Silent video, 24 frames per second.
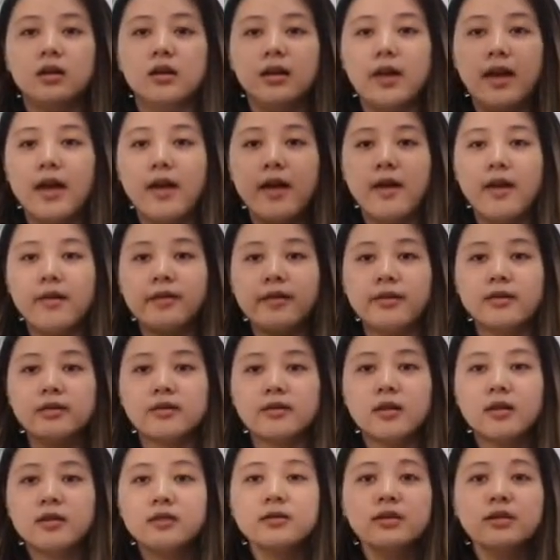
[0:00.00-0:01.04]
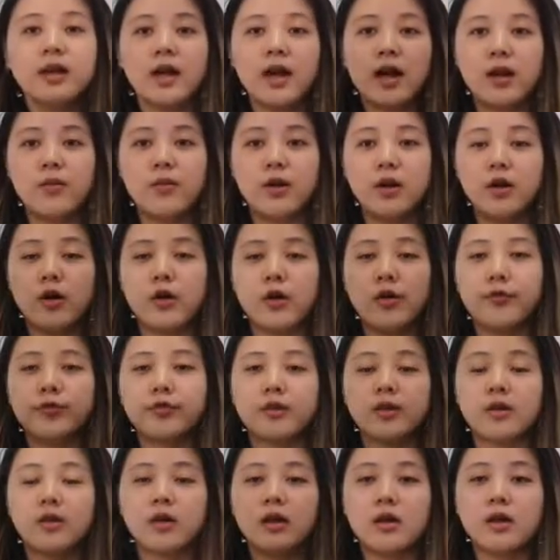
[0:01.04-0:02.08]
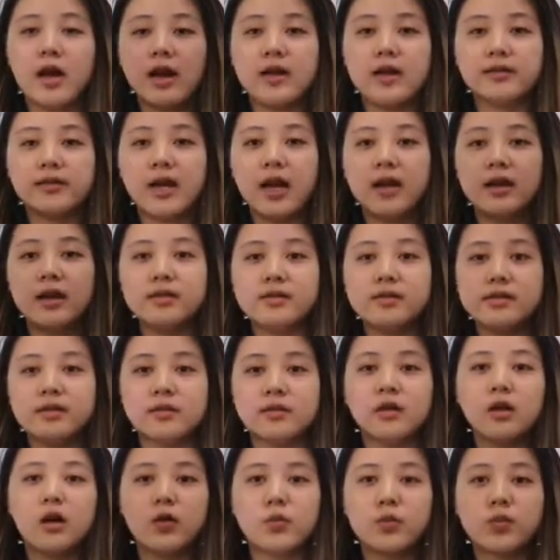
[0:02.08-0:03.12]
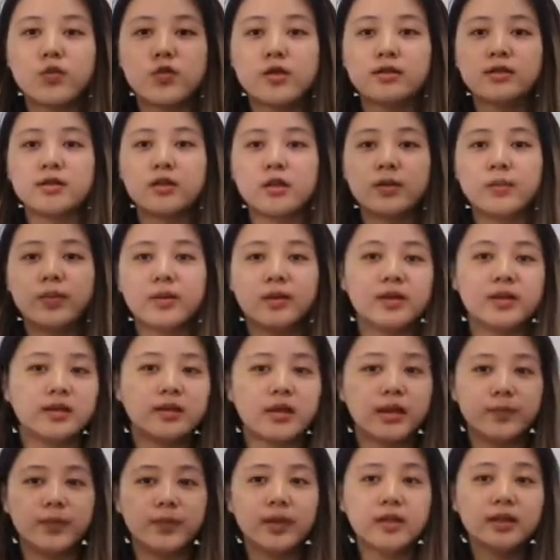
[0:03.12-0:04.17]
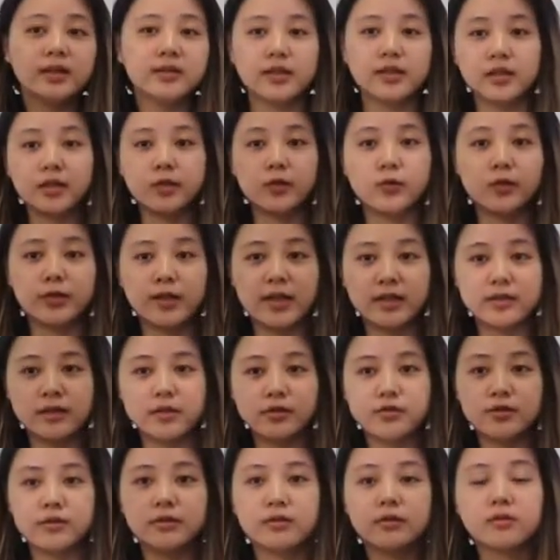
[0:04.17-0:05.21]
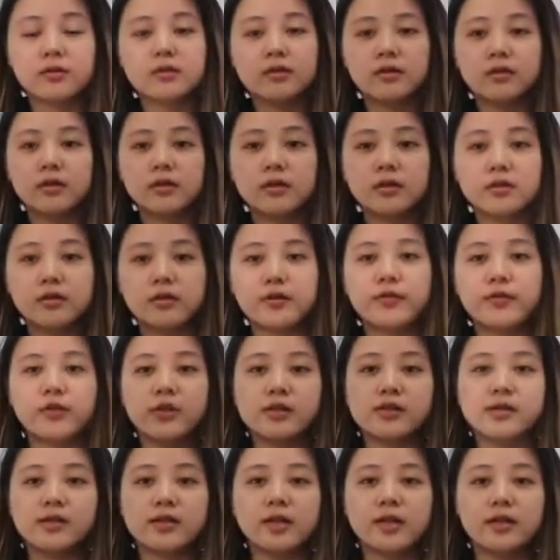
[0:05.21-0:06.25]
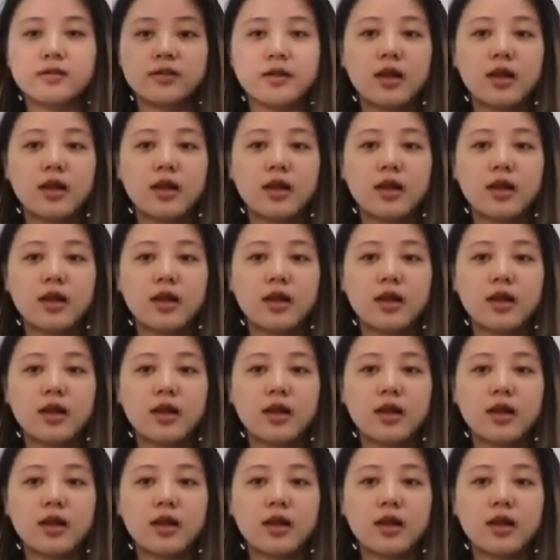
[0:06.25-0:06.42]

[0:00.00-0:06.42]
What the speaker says: And then I will analyze the approach applicability in organization. The first is